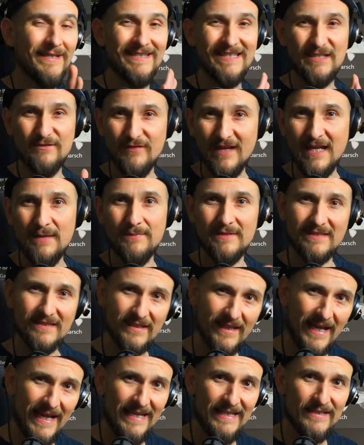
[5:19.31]
Otherwise,
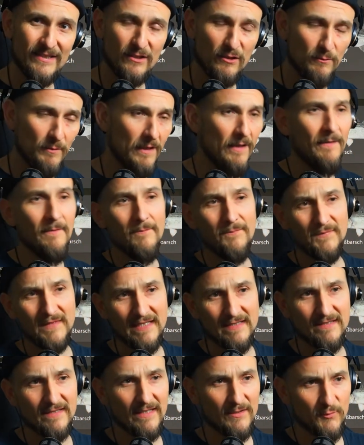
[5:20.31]
they're mostly in the 2
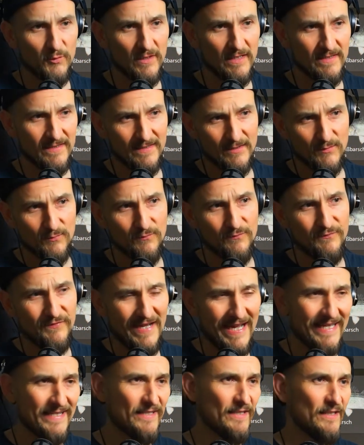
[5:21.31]
to 3 silver
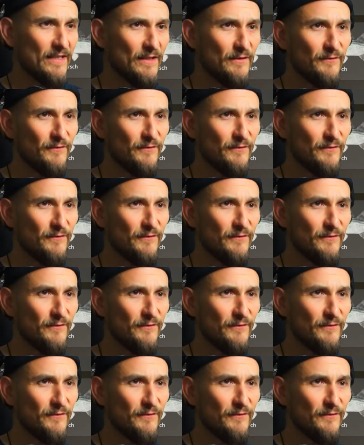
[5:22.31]
range.